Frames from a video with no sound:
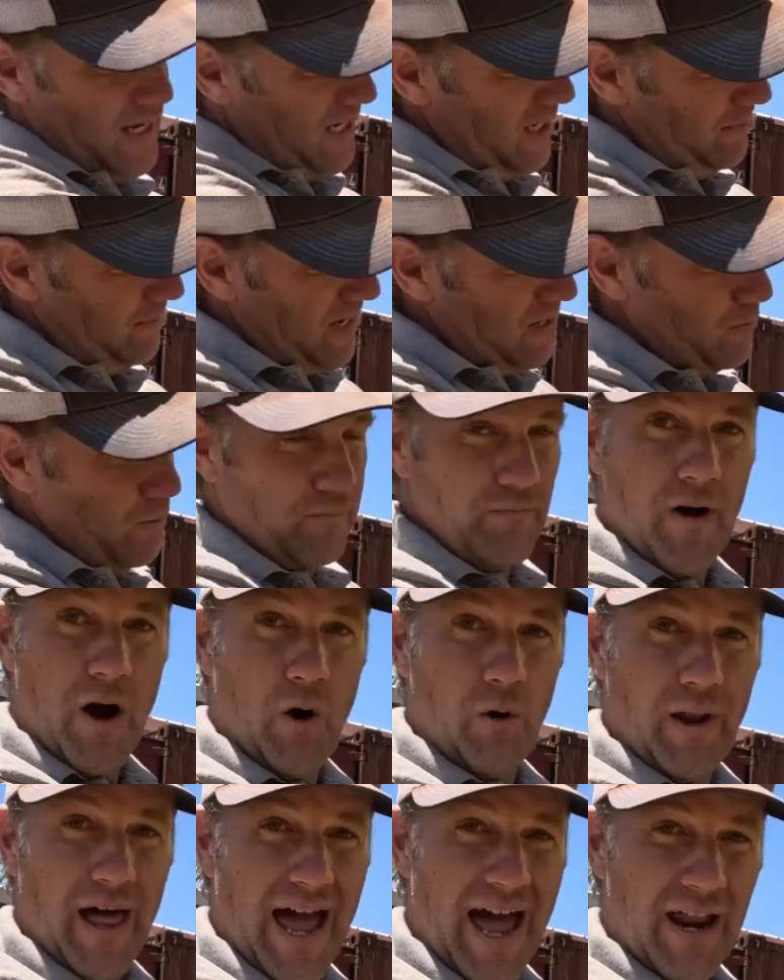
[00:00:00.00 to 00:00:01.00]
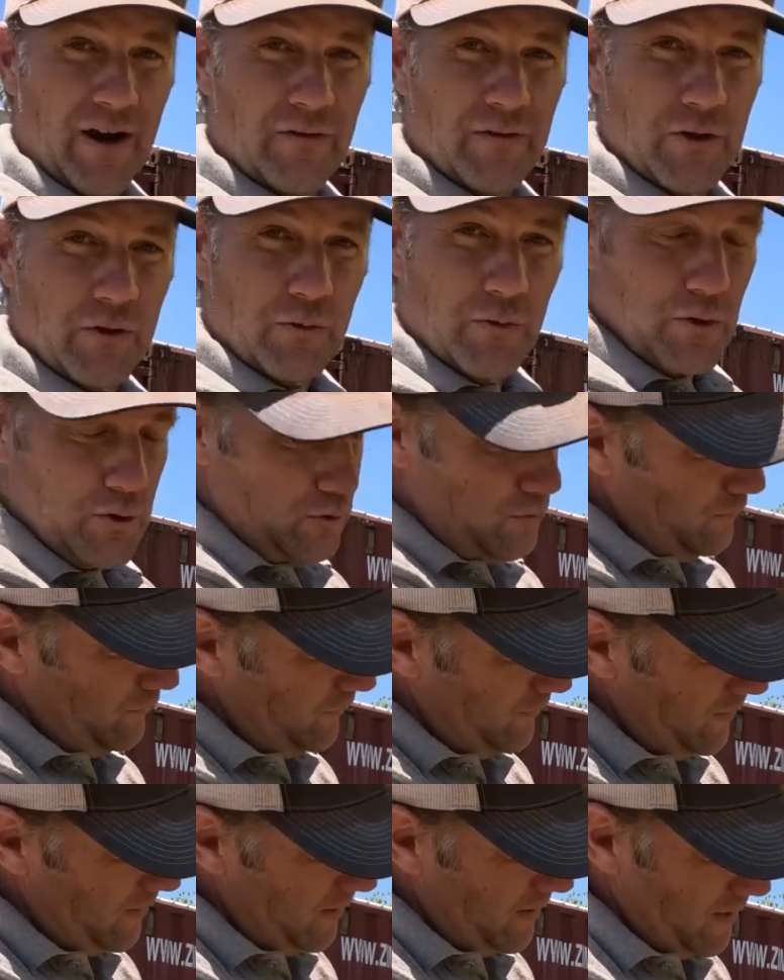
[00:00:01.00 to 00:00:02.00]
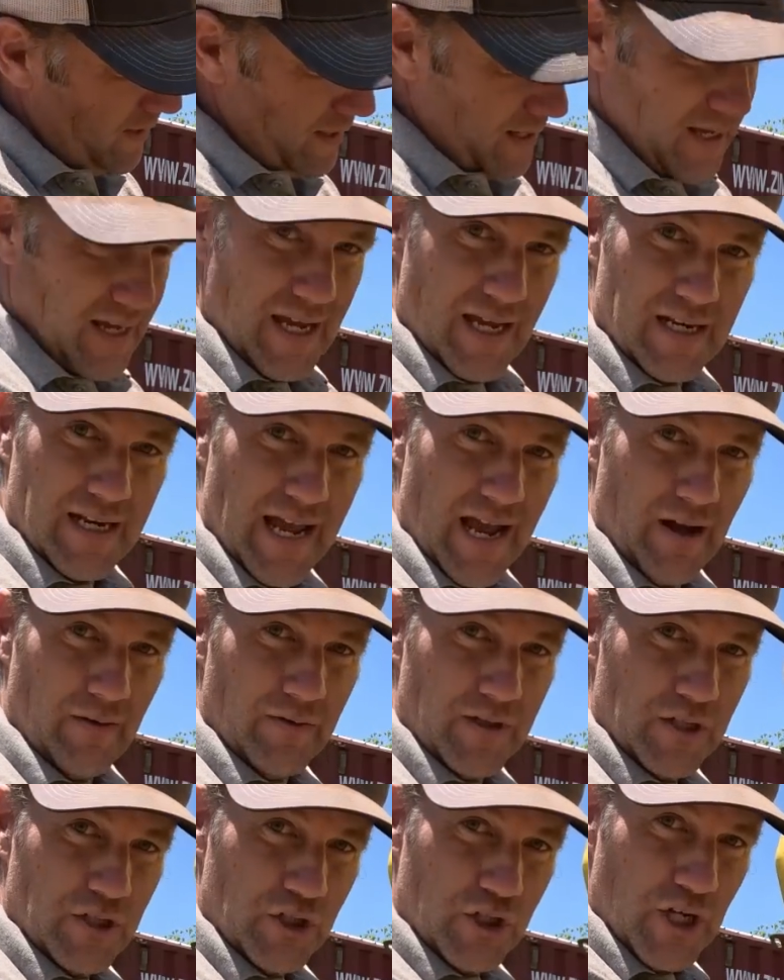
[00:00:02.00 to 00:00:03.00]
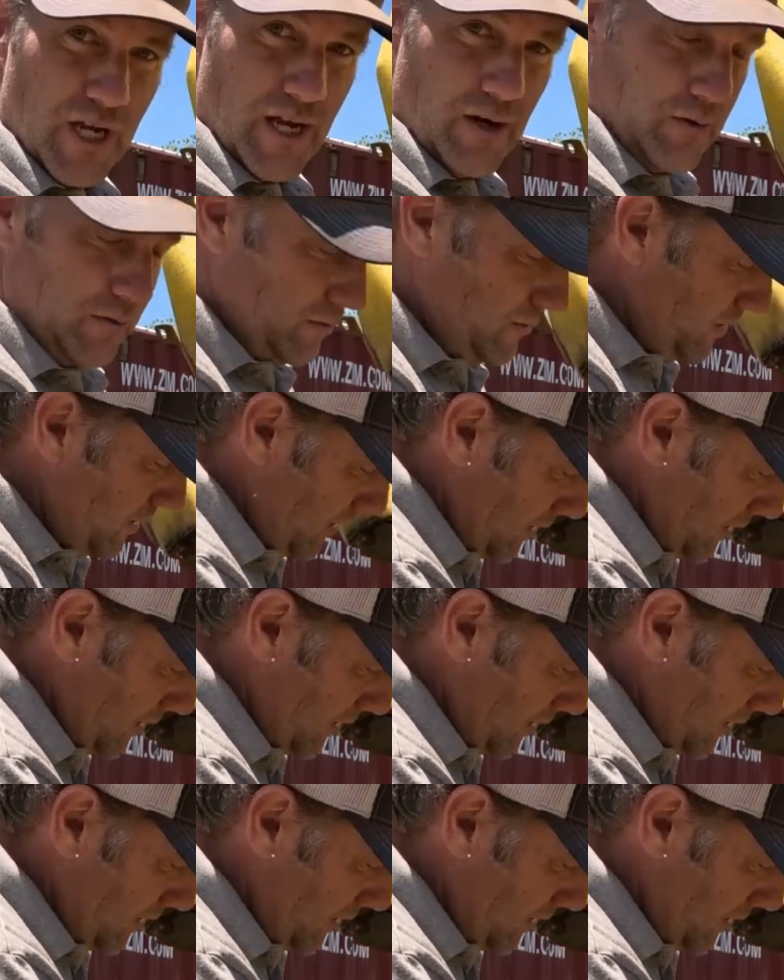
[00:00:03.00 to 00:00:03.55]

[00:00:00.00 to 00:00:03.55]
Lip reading: and the bean will fall out of the groove and down this channel